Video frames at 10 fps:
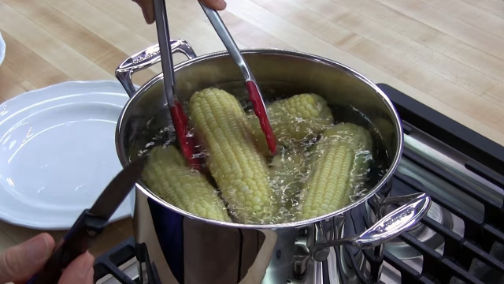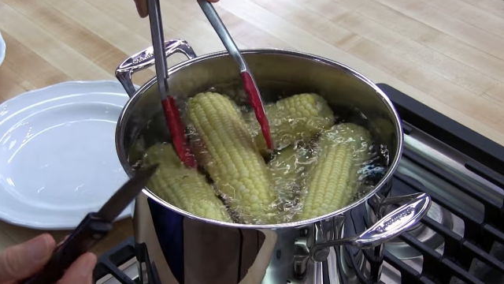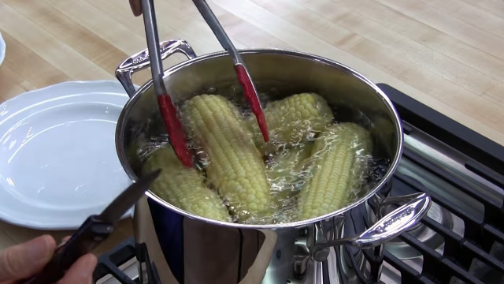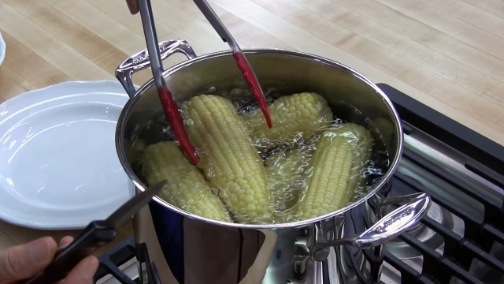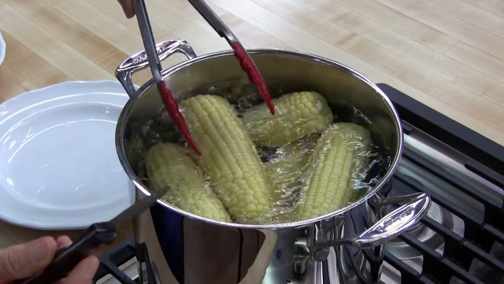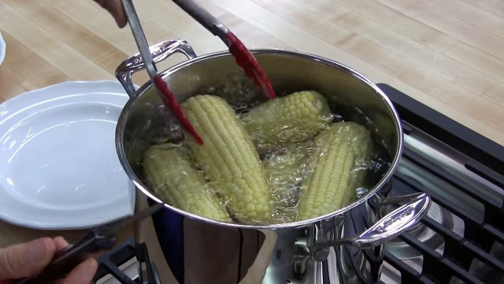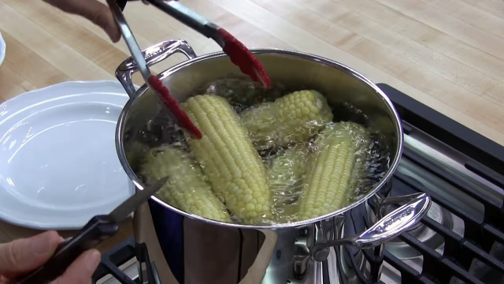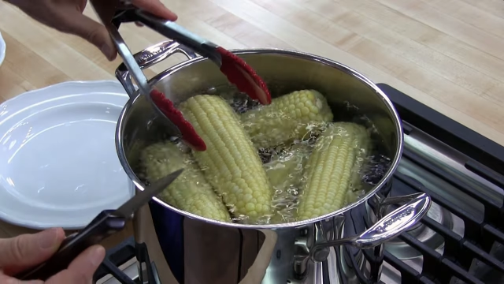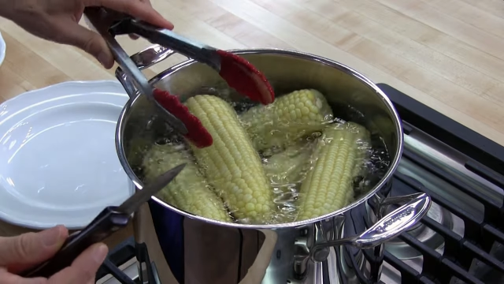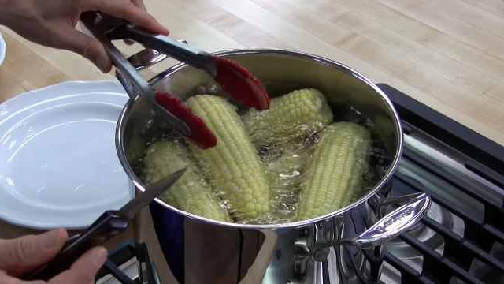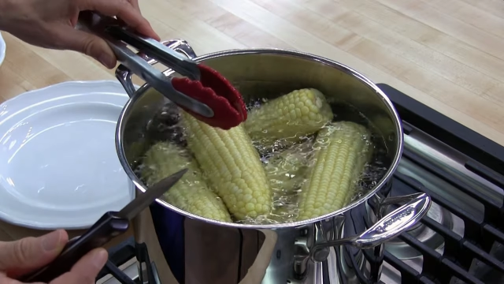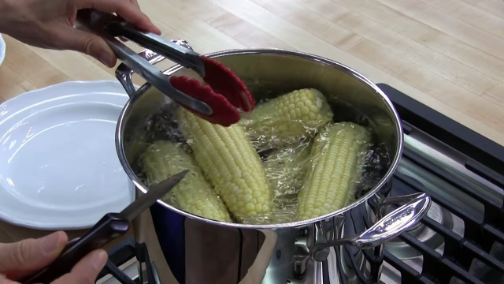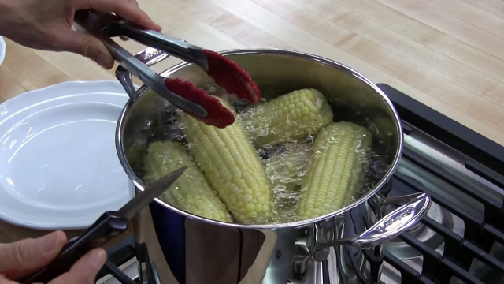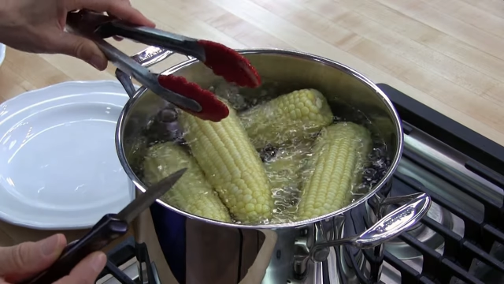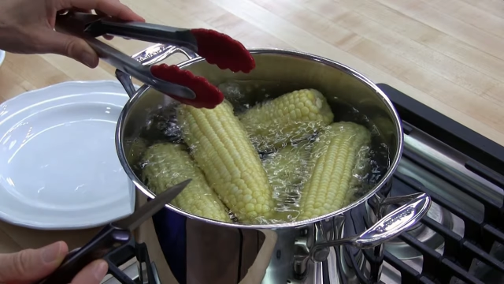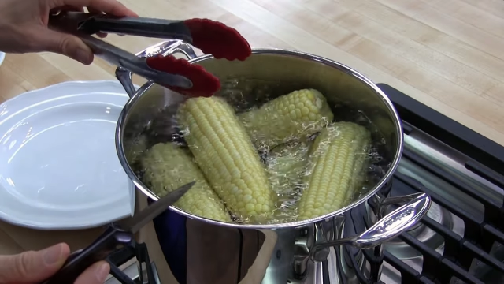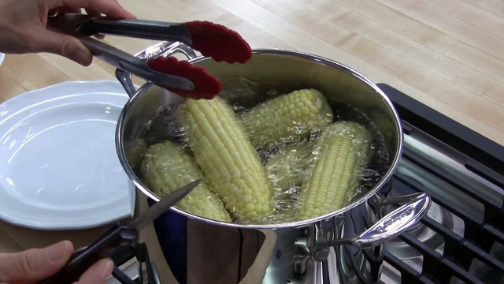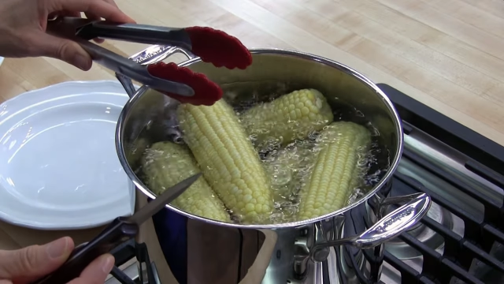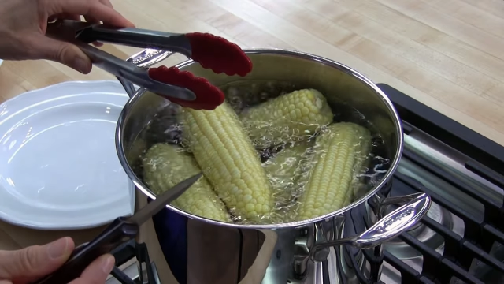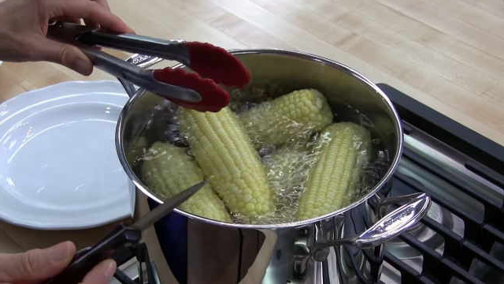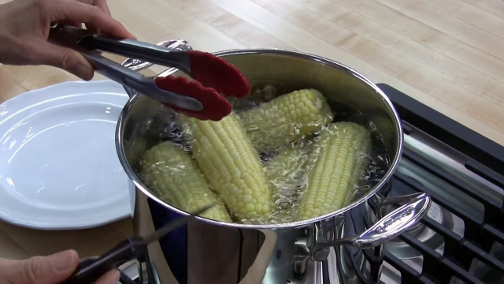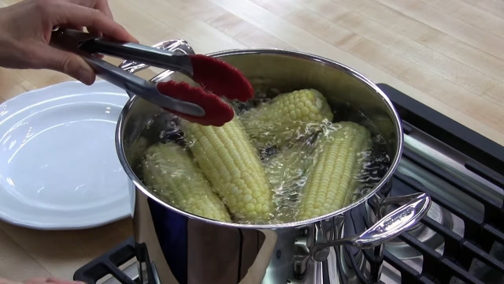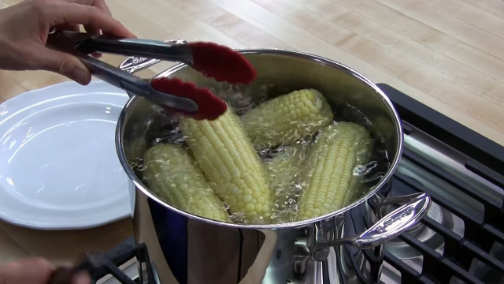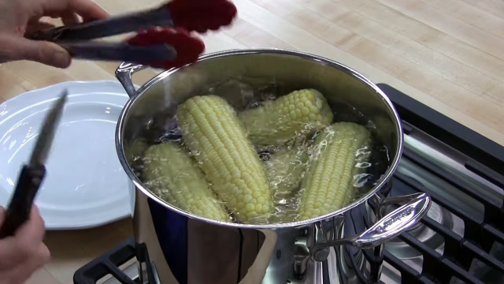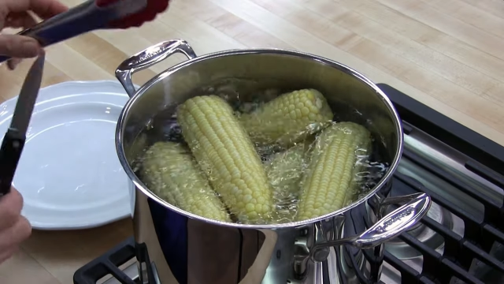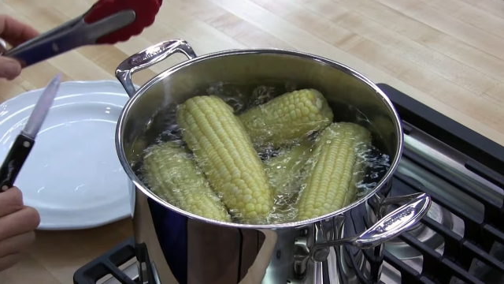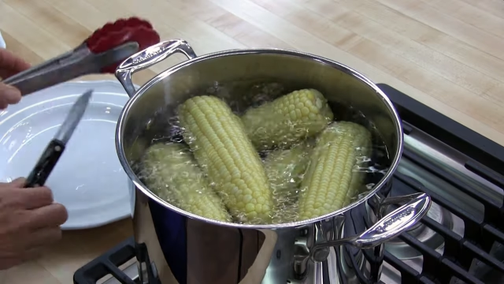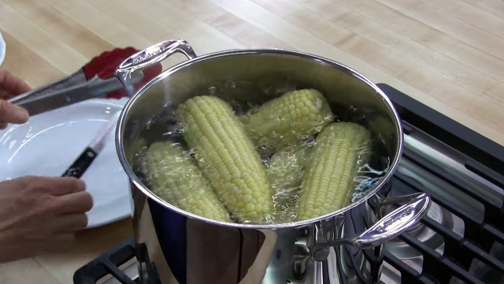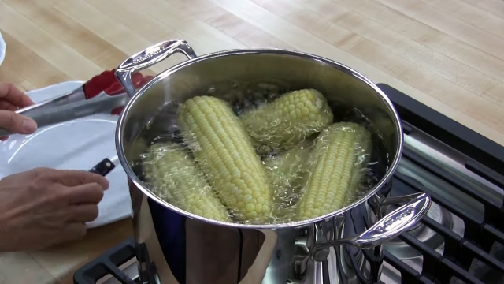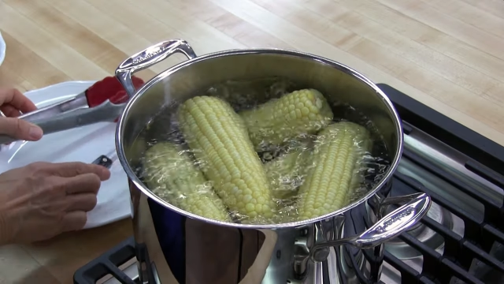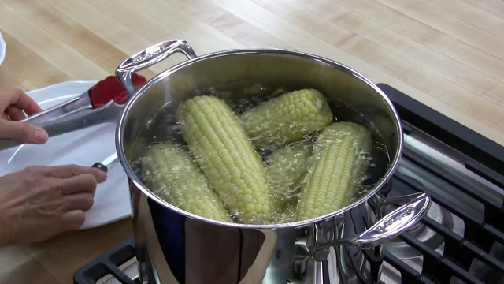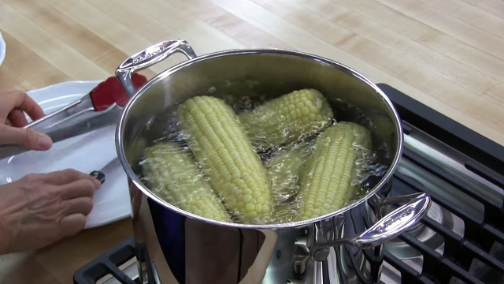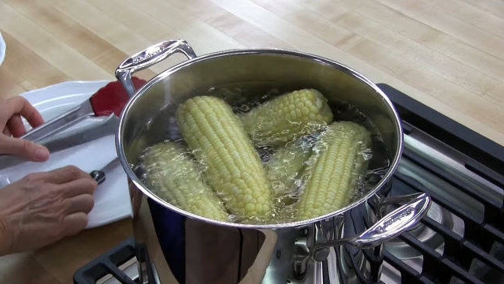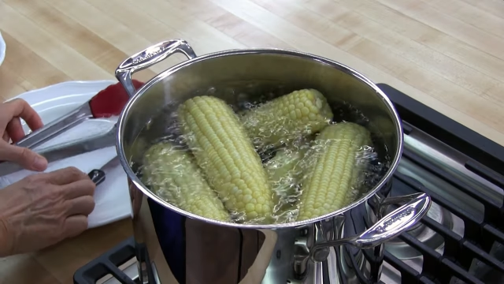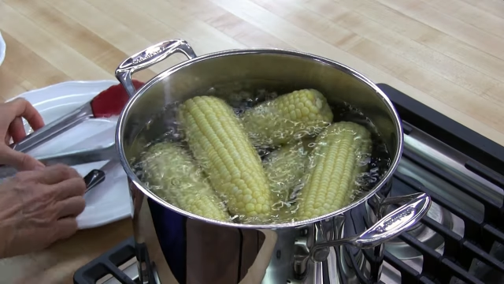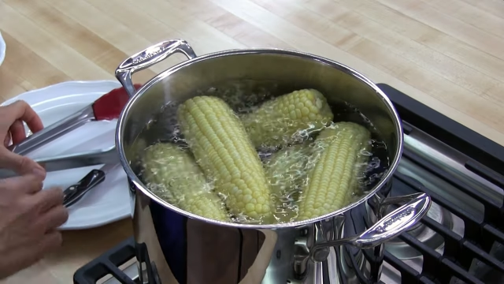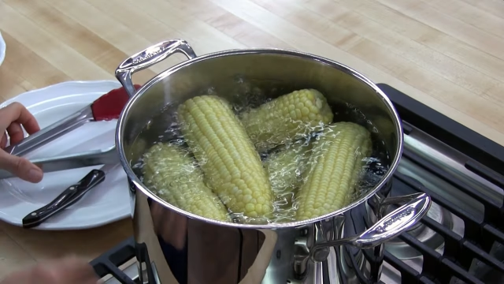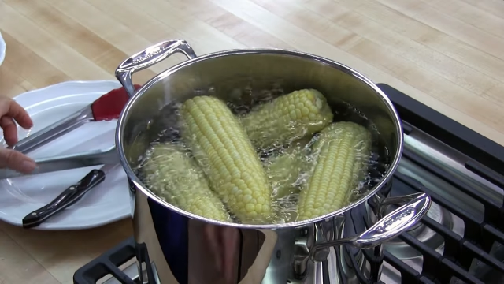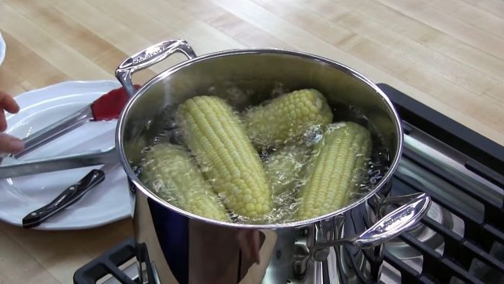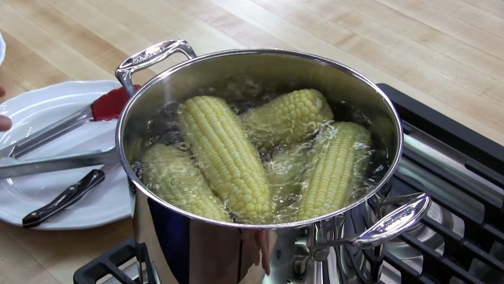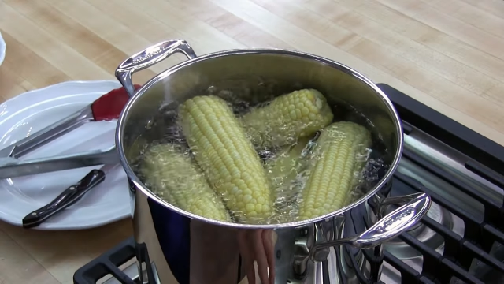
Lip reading: No face is visible, so there are no lips to read.